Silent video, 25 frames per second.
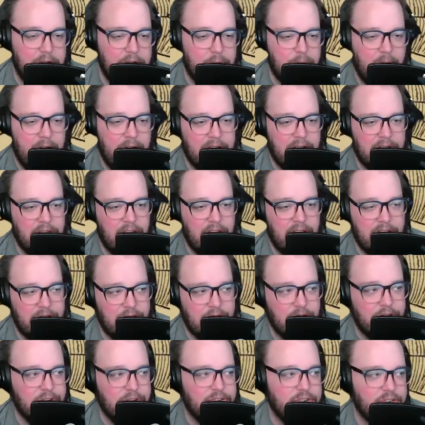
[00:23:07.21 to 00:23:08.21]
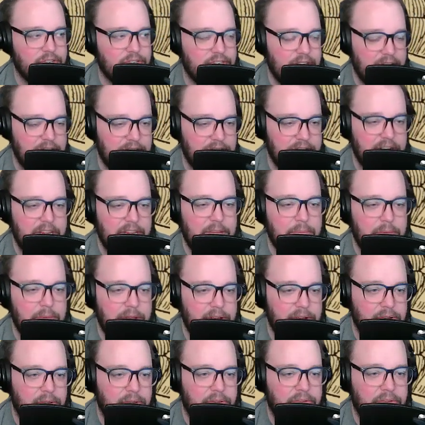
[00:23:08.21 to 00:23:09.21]
You're writing letters, you're sending
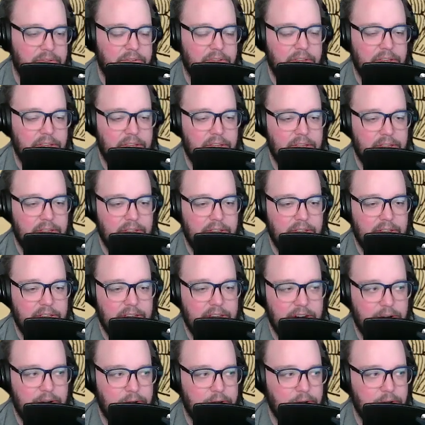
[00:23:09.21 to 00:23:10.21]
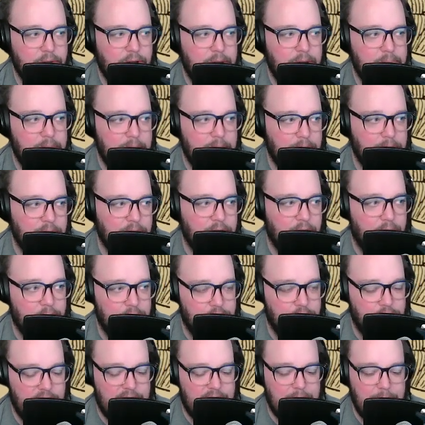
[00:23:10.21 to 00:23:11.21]
emails, you're letting people know
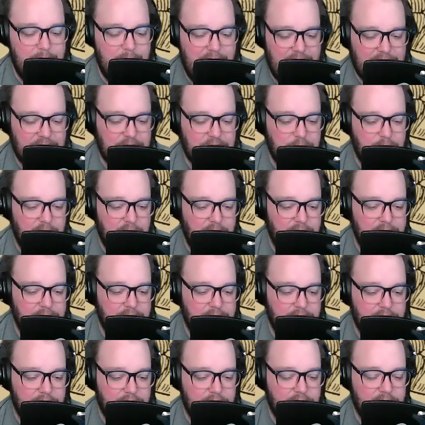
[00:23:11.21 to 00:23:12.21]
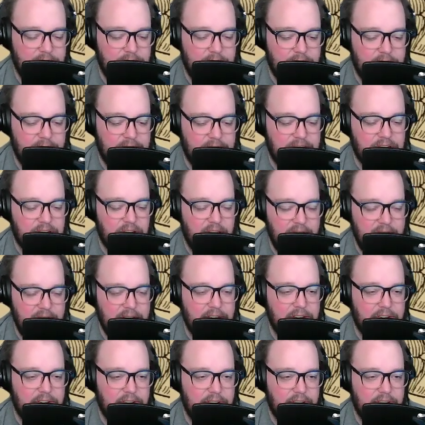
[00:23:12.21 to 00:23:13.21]
you got to maximize this
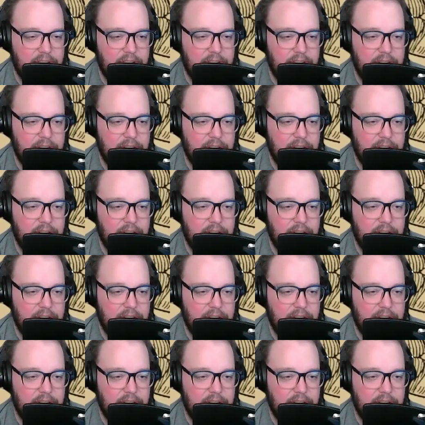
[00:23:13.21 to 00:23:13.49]
land.